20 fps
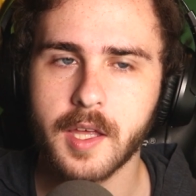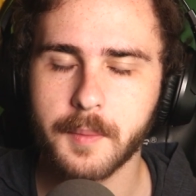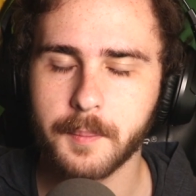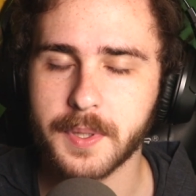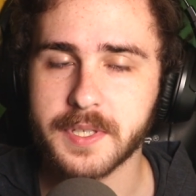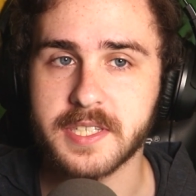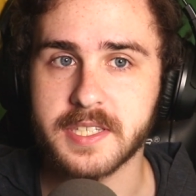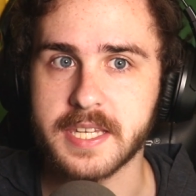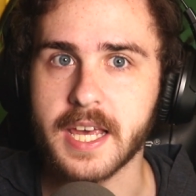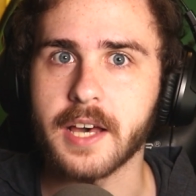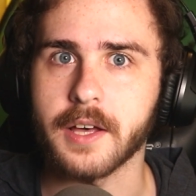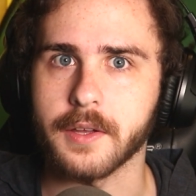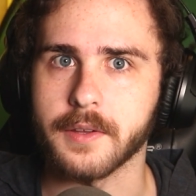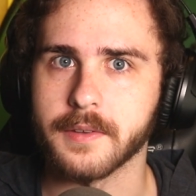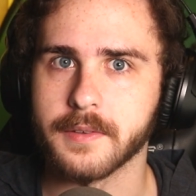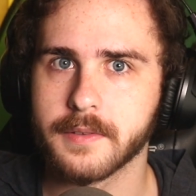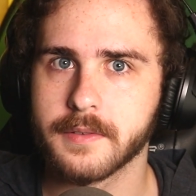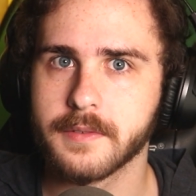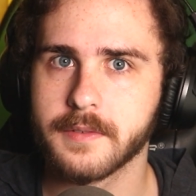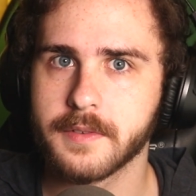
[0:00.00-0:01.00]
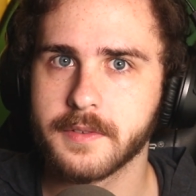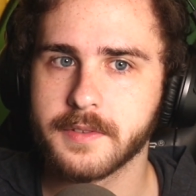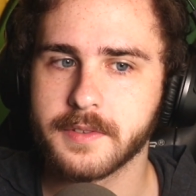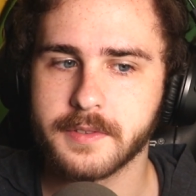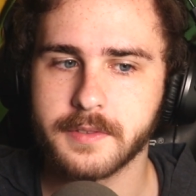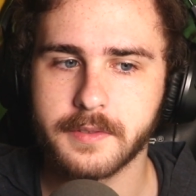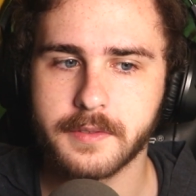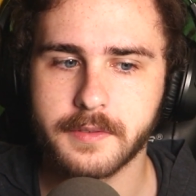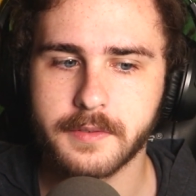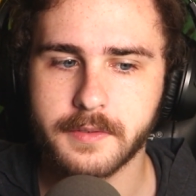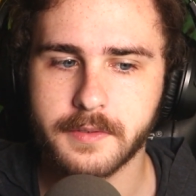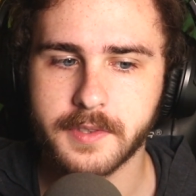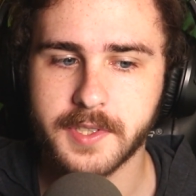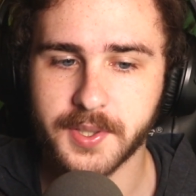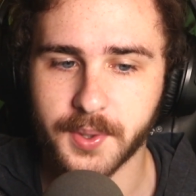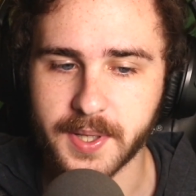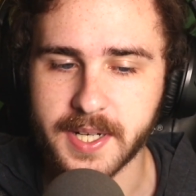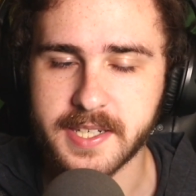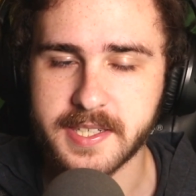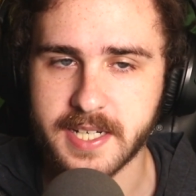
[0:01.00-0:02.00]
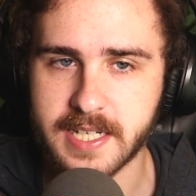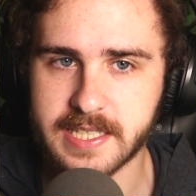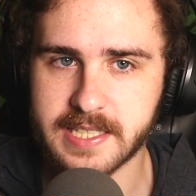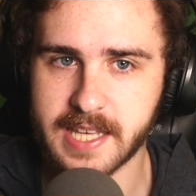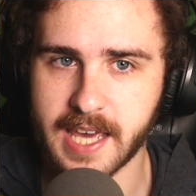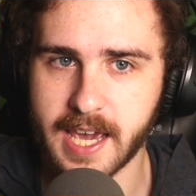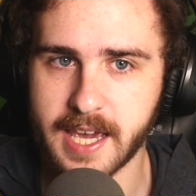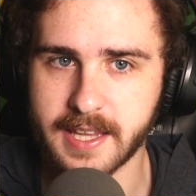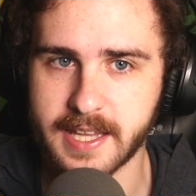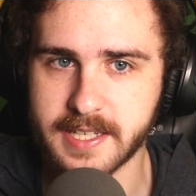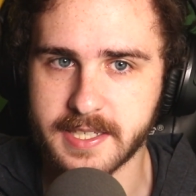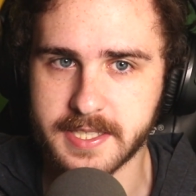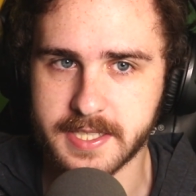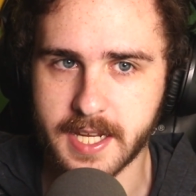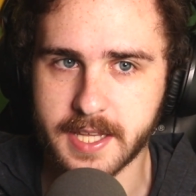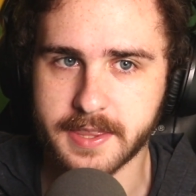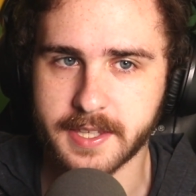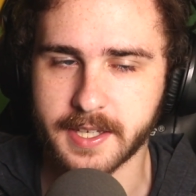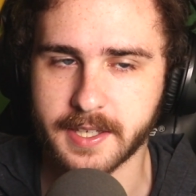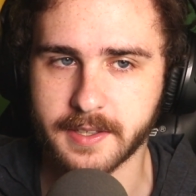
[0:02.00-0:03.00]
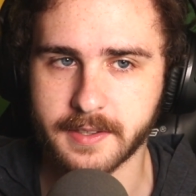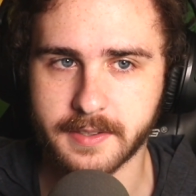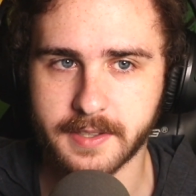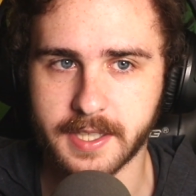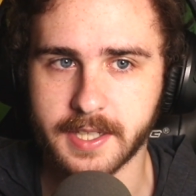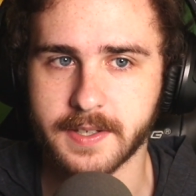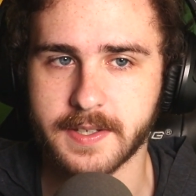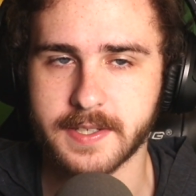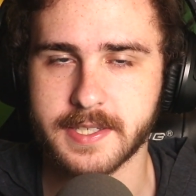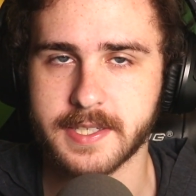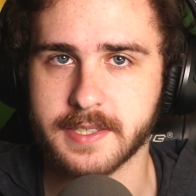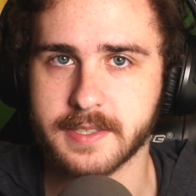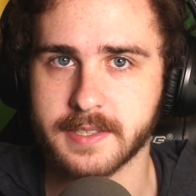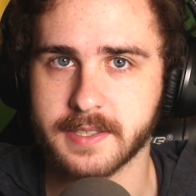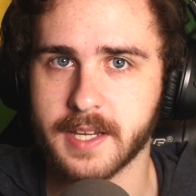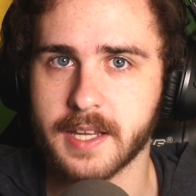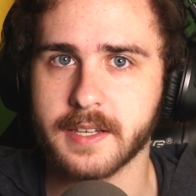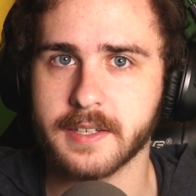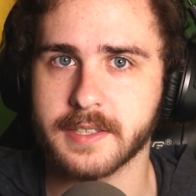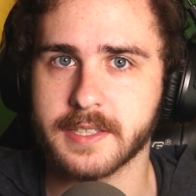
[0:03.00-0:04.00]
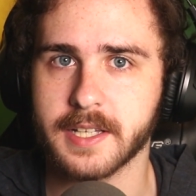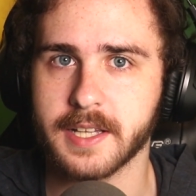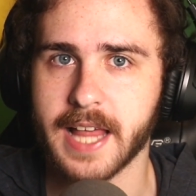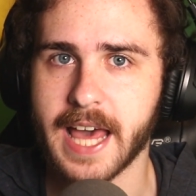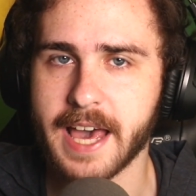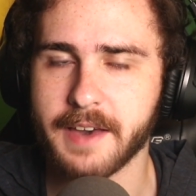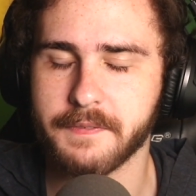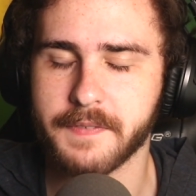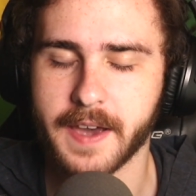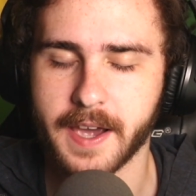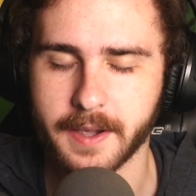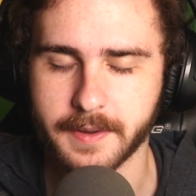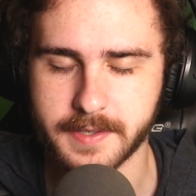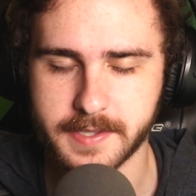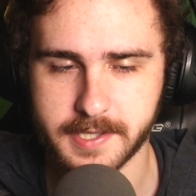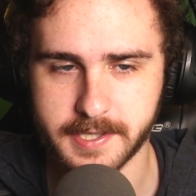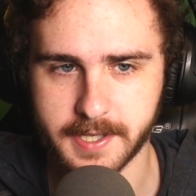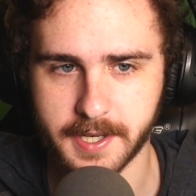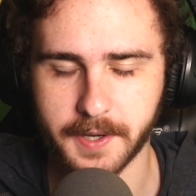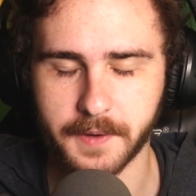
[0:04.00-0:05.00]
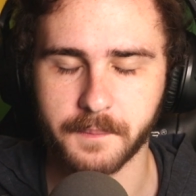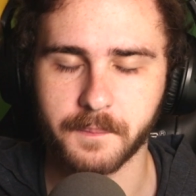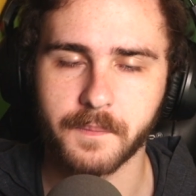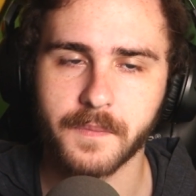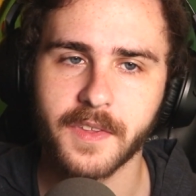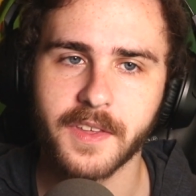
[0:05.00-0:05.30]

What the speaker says: but still, 26k, that's nothing, it's nothing to laugh at. So,